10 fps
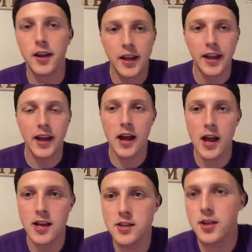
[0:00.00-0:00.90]
Hey
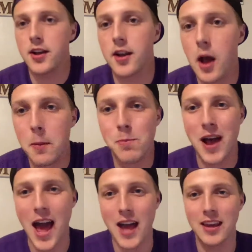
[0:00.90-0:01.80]
guys, I'm
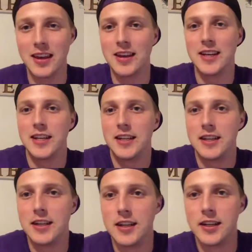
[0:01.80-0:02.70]
back.
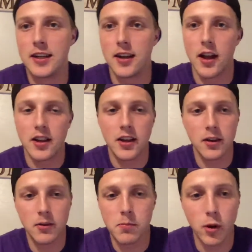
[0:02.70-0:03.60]
I
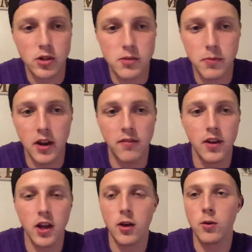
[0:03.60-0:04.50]
didn't post many
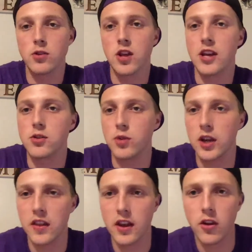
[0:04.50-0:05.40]
videos last week.
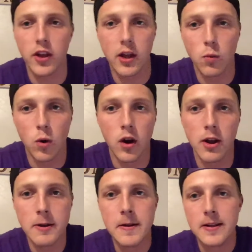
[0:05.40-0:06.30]
I think I only had
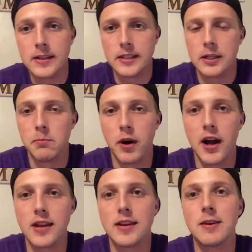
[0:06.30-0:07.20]
one.
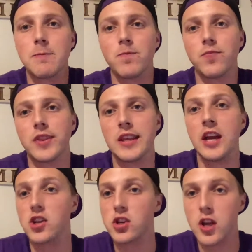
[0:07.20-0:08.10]
But
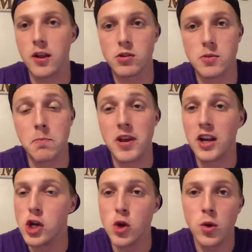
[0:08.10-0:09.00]
yesterday there was some big
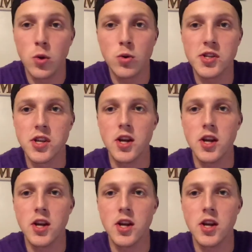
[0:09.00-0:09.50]
news